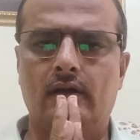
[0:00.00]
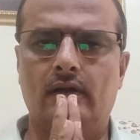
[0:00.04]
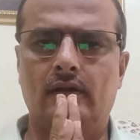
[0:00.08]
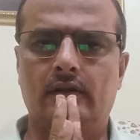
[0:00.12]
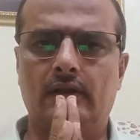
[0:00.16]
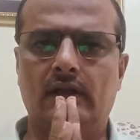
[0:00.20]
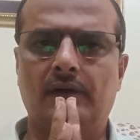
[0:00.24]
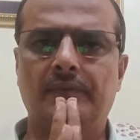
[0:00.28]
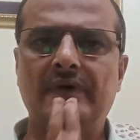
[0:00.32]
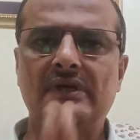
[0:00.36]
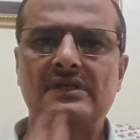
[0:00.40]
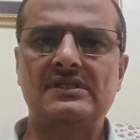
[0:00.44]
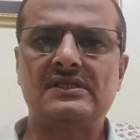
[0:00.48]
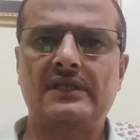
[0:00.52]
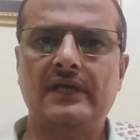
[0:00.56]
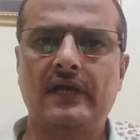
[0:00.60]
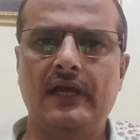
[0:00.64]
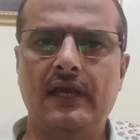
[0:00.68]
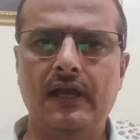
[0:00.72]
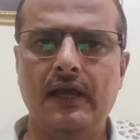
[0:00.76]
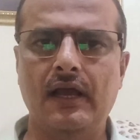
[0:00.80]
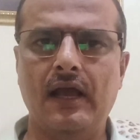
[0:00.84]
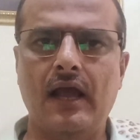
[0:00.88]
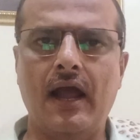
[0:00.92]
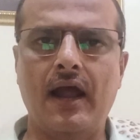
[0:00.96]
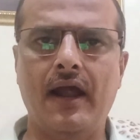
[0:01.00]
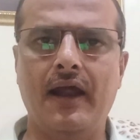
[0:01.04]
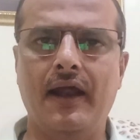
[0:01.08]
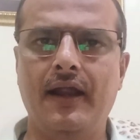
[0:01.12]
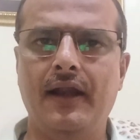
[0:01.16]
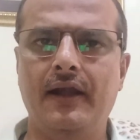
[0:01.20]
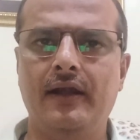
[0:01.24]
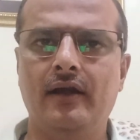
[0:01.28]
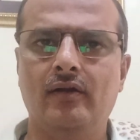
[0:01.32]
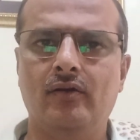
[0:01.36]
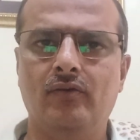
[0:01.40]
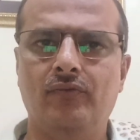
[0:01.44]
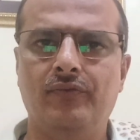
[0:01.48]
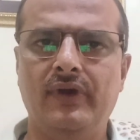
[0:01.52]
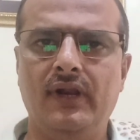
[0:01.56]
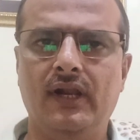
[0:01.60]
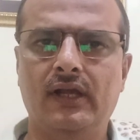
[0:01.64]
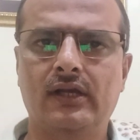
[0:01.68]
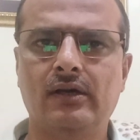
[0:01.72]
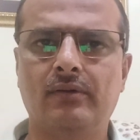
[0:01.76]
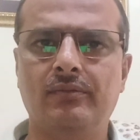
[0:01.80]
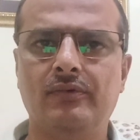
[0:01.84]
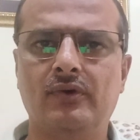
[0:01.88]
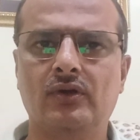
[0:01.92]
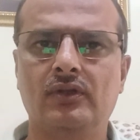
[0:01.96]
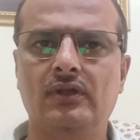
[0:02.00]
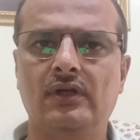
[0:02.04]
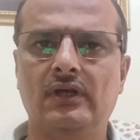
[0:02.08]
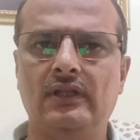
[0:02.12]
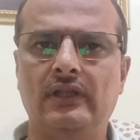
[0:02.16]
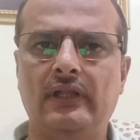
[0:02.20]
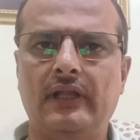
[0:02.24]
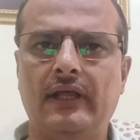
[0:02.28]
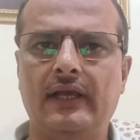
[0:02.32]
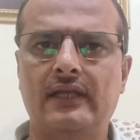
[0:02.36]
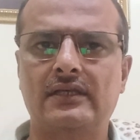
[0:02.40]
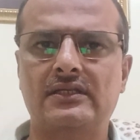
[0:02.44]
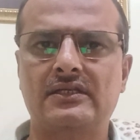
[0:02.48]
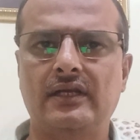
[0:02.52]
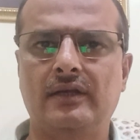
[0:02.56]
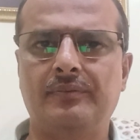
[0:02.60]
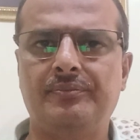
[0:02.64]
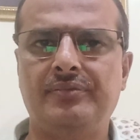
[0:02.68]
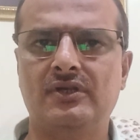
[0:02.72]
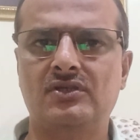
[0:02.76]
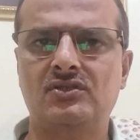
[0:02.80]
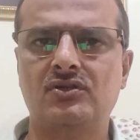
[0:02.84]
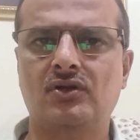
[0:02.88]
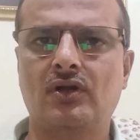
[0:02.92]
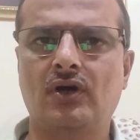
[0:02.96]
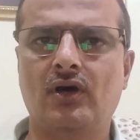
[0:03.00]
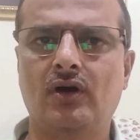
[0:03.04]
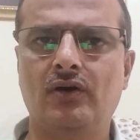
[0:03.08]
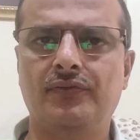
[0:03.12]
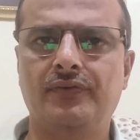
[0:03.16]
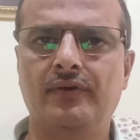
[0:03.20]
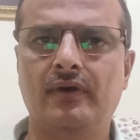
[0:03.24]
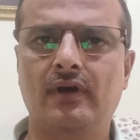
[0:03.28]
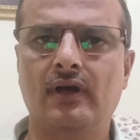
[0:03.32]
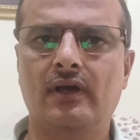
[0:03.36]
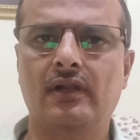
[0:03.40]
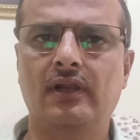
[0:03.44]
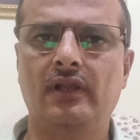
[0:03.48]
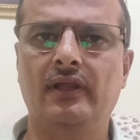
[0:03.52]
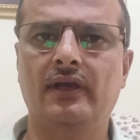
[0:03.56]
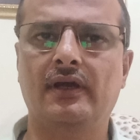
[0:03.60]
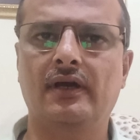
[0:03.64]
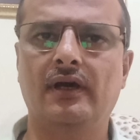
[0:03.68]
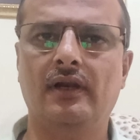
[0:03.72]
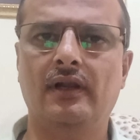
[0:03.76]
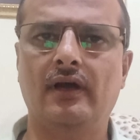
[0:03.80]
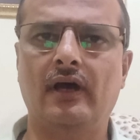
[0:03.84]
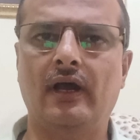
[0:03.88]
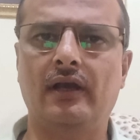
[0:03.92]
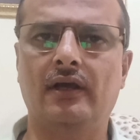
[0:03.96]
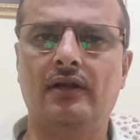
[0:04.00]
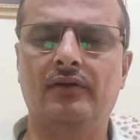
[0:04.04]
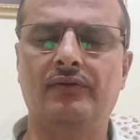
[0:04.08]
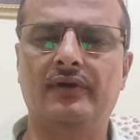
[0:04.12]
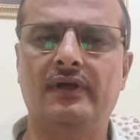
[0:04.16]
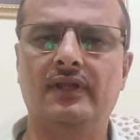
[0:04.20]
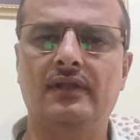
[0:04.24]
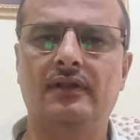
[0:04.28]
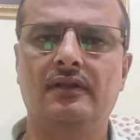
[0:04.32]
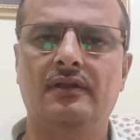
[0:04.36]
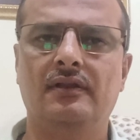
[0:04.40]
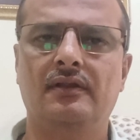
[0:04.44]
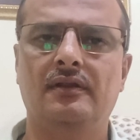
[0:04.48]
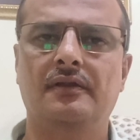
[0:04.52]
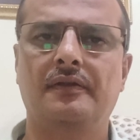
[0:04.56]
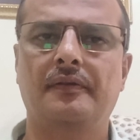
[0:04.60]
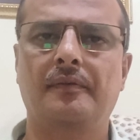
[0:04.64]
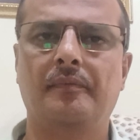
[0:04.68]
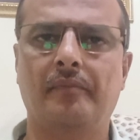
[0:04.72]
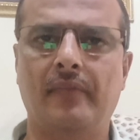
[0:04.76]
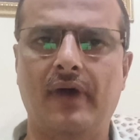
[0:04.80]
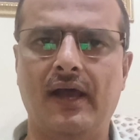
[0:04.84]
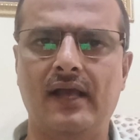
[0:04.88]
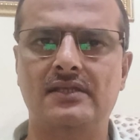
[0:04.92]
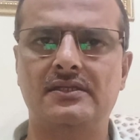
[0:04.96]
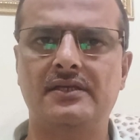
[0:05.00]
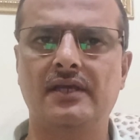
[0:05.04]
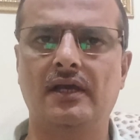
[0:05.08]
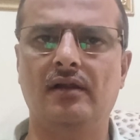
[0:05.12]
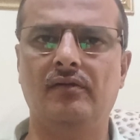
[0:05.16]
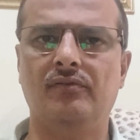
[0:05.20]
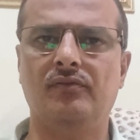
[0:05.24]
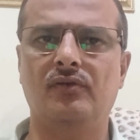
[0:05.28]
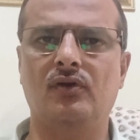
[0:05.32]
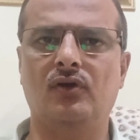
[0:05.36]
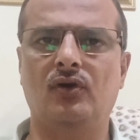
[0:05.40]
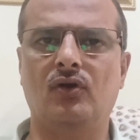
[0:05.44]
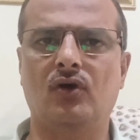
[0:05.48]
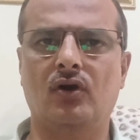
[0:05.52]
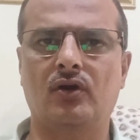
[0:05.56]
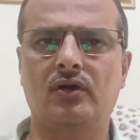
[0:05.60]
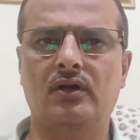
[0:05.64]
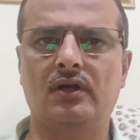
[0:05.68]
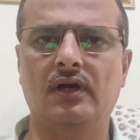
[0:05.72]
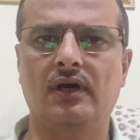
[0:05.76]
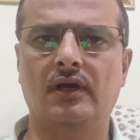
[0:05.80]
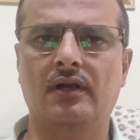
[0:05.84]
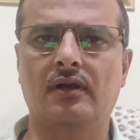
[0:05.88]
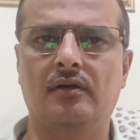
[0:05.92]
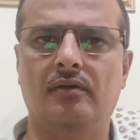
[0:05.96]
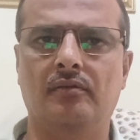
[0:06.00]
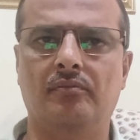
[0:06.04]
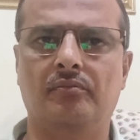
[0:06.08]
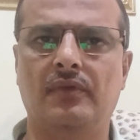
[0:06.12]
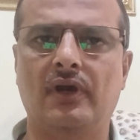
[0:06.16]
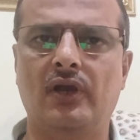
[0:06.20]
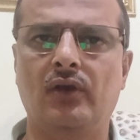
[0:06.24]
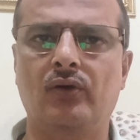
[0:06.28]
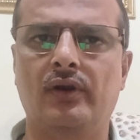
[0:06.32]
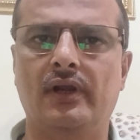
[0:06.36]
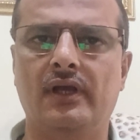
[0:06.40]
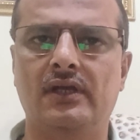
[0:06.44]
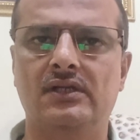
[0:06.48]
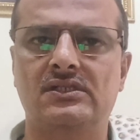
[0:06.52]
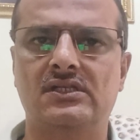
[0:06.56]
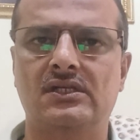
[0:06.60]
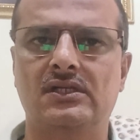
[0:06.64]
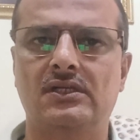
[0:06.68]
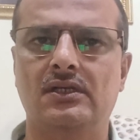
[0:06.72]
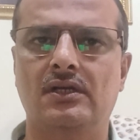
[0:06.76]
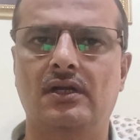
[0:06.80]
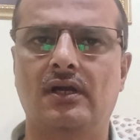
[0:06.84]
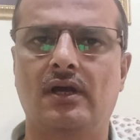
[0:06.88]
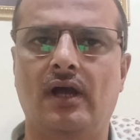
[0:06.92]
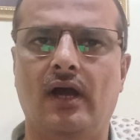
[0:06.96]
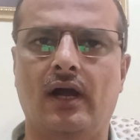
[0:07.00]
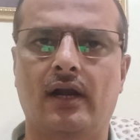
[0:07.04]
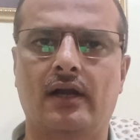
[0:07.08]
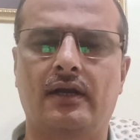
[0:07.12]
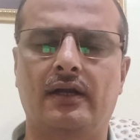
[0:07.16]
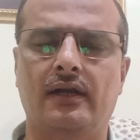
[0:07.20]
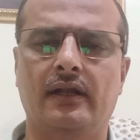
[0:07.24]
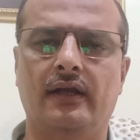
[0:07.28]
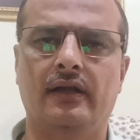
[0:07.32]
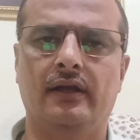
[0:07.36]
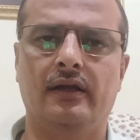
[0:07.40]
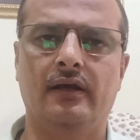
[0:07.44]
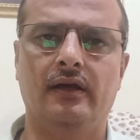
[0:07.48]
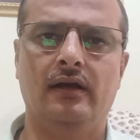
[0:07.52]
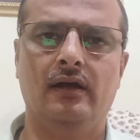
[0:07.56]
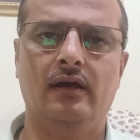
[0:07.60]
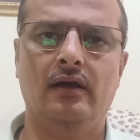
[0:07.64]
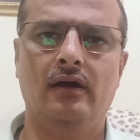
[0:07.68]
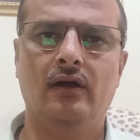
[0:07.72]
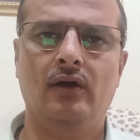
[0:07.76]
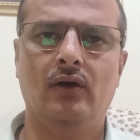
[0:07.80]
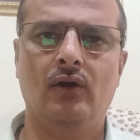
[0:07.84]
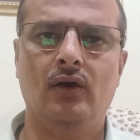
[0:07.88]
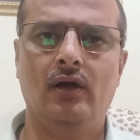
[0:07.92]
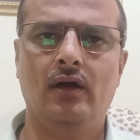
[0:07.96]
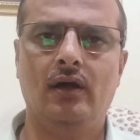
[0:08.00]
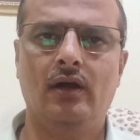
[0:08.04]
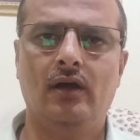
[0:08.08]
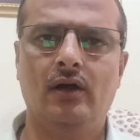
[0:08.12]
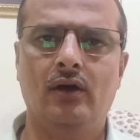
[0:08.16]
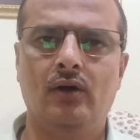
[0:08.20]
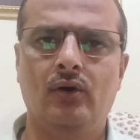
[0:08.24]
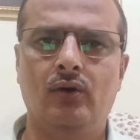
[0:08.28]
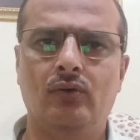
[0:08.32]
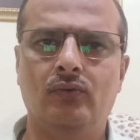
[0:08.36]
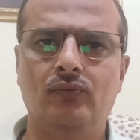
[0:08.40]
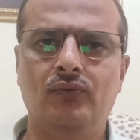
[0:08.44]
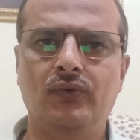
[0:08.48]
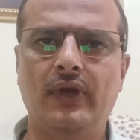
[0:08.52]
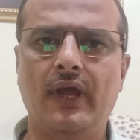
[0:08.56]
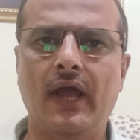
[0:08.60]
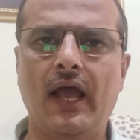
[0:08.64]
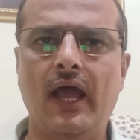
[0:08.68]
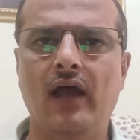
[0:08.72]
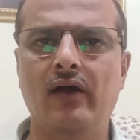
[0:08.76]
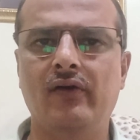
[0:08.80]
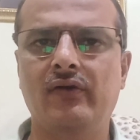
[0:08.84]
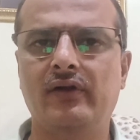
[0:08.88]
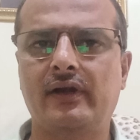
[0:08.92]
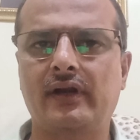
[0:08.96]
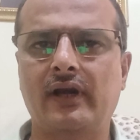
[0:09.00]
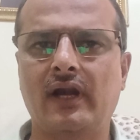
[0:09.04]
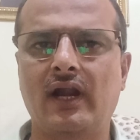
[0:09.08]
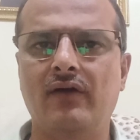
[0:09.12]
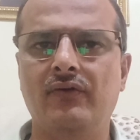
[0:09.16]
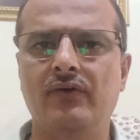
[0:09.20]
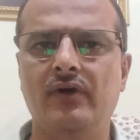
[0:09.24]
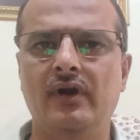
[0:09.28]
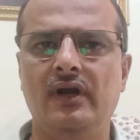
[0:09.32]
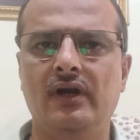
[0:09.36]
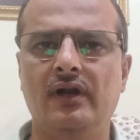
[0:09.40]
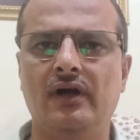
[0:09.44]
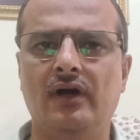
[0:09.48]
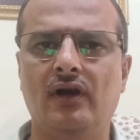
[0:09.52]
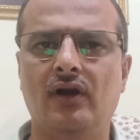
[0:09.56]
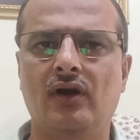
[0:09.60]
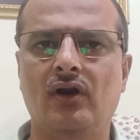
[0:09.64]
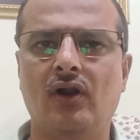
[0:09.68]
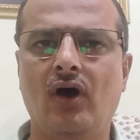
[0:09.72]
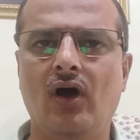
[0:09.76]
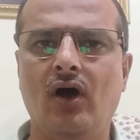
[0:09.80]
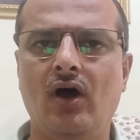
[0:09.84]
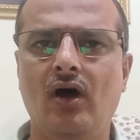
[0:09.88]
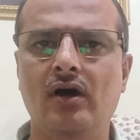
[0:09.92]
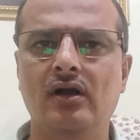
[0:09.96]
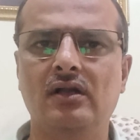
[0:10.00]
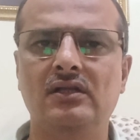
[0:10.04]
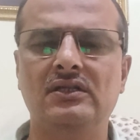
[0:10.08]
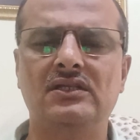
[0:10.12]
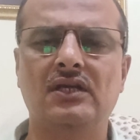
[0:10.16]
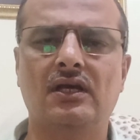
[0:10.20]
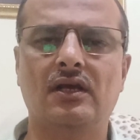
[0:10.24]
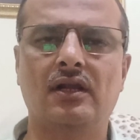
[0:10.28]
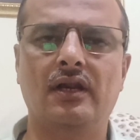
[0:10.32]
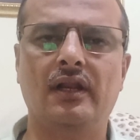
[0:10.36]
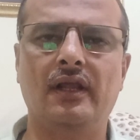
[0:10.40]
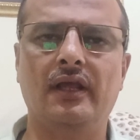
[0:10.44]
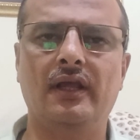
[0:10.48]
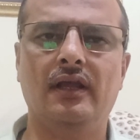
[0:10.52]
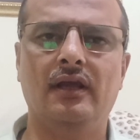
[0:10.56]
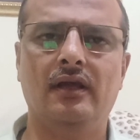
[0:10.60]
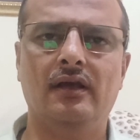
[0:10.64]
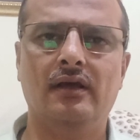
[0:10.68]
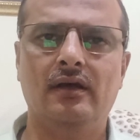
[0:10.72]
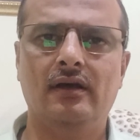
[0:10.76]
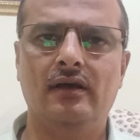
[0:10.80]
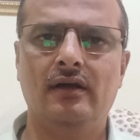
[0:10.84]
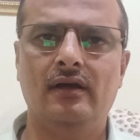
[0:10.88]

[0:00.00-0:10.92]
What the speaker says: Namaste and welcome to the next episode of Clinical Ayurveda. Myself, Dr. Mayuresh Agte. We have traveled a long journey